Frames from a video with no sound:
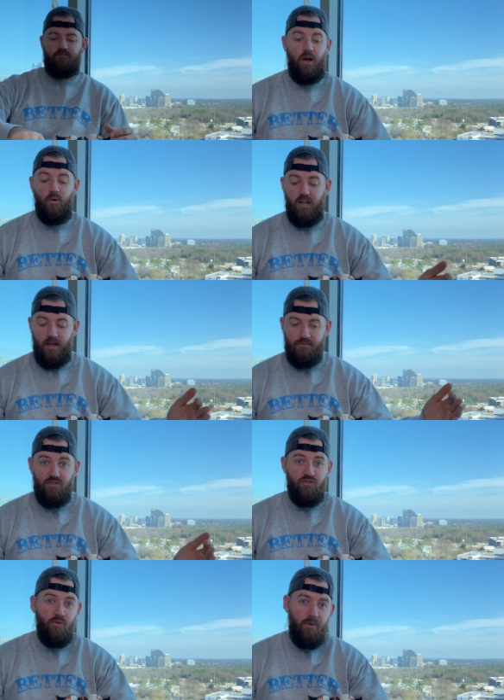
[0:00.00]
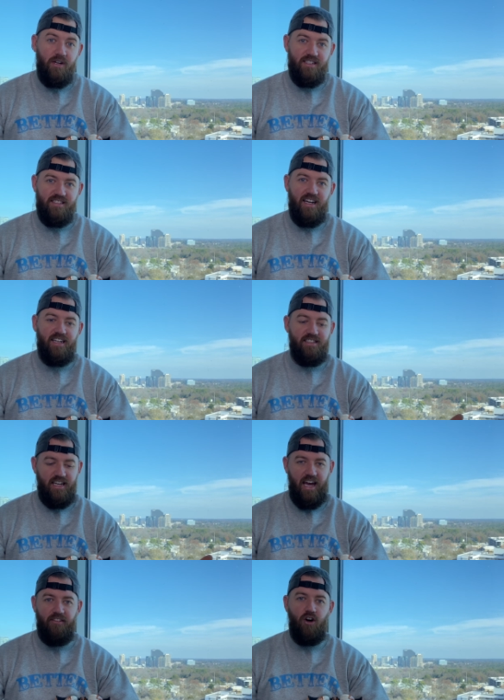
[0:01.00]
And while I'm super excited to
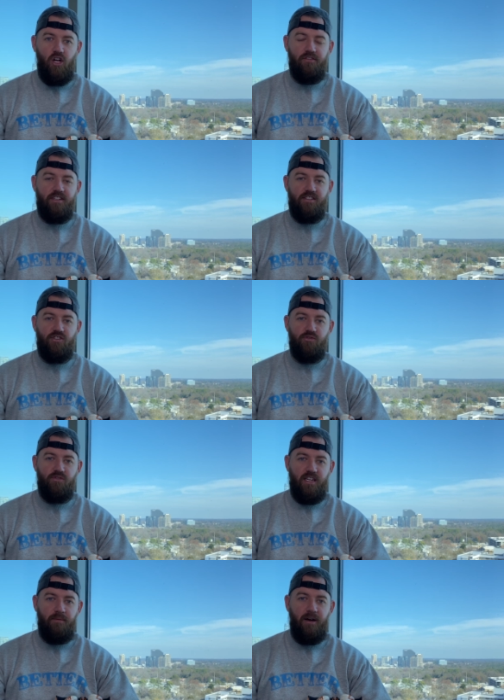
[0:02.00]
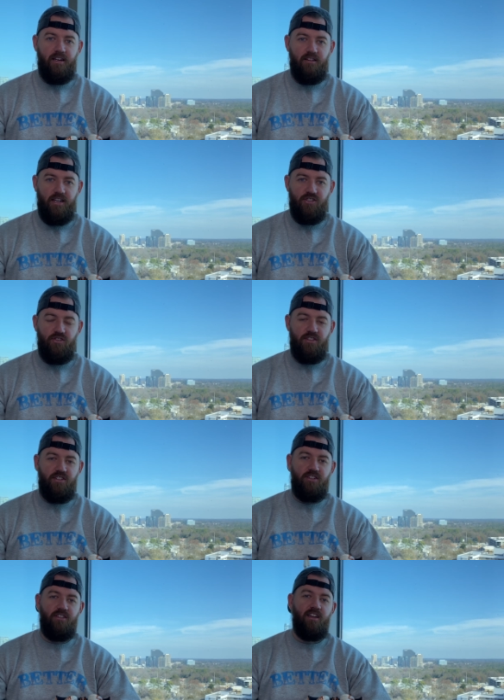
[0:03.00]
have all of these shoes in my collection this
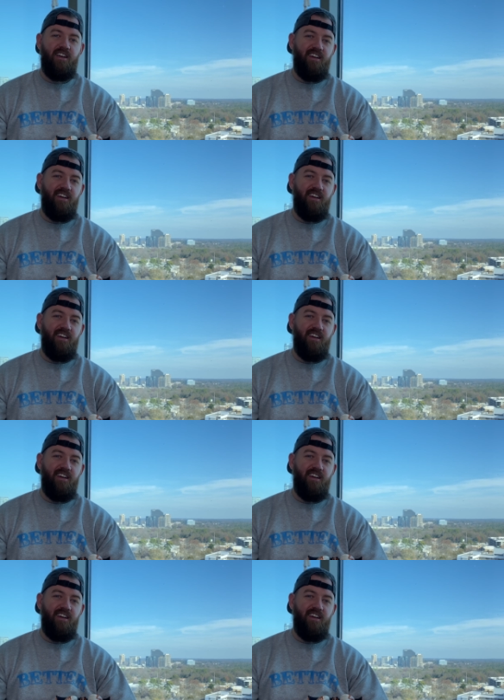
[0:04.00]
year,